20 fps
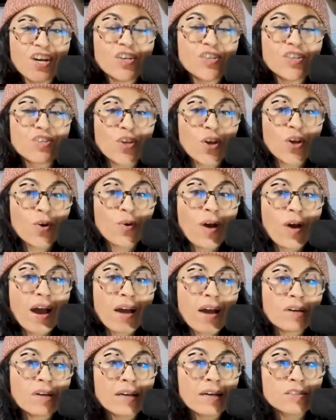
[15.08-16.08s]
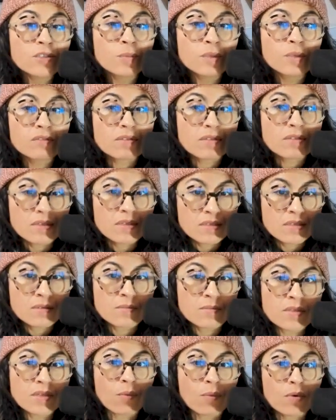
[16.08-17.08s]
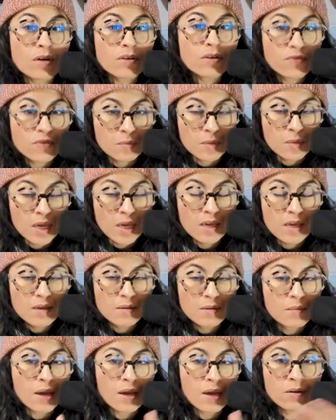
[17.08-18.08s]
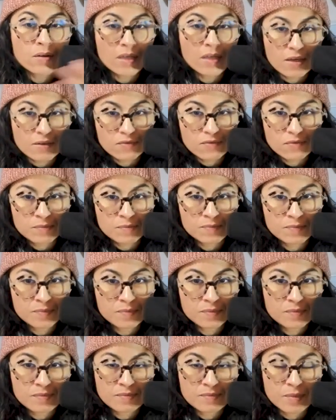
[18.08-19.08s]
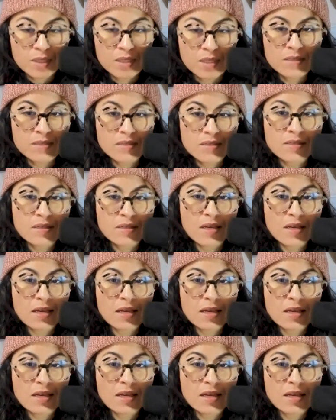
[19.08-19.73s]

So, I've had to build systems that work for me my whole life because